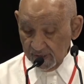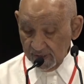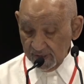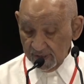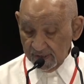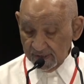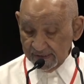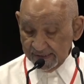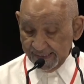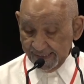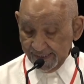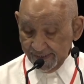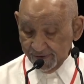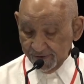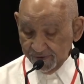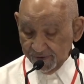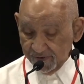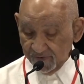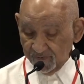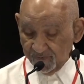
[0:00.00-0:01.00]
the
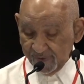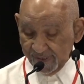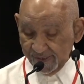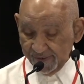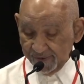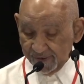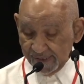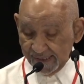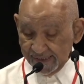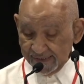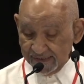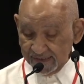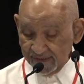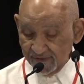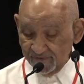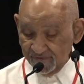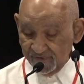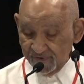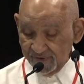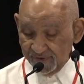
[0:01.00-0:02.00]
terror of
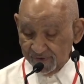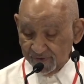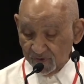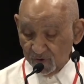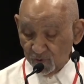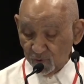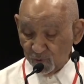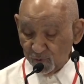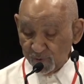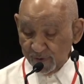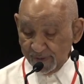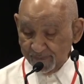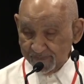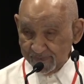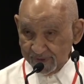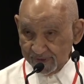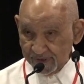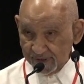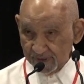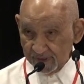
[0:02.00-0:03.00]
paralyzing fear
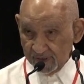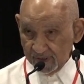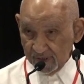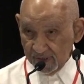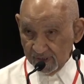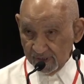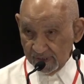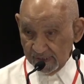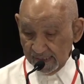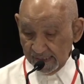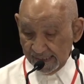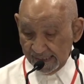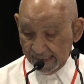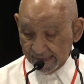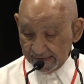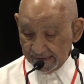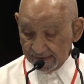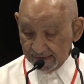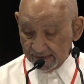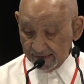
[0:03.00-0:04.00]
gripped the
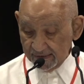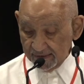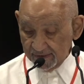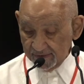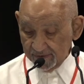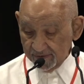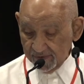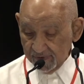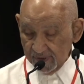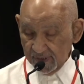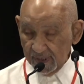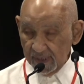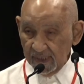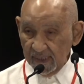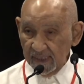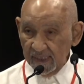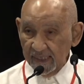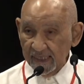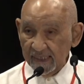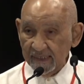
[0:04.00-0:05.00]
us.
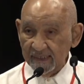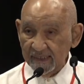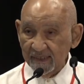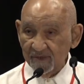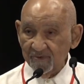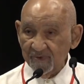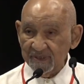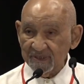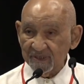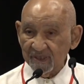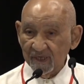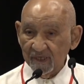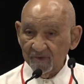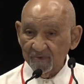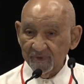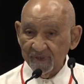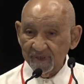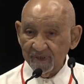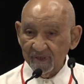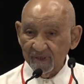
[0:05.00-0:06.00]
And then we start
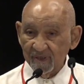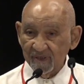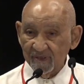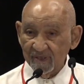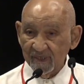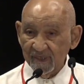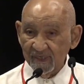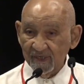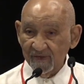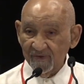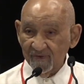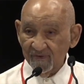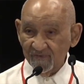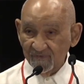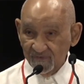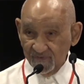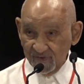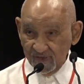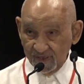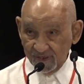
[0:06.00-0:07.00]
with the
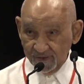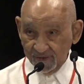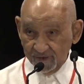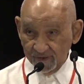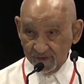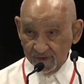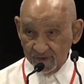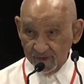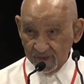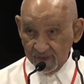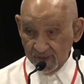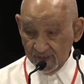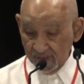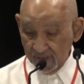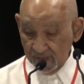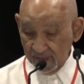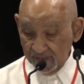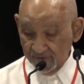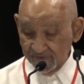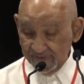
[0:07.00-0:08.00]
fear
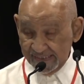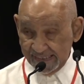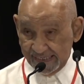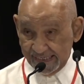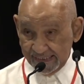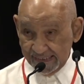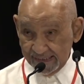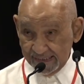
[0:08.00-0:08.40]
of death.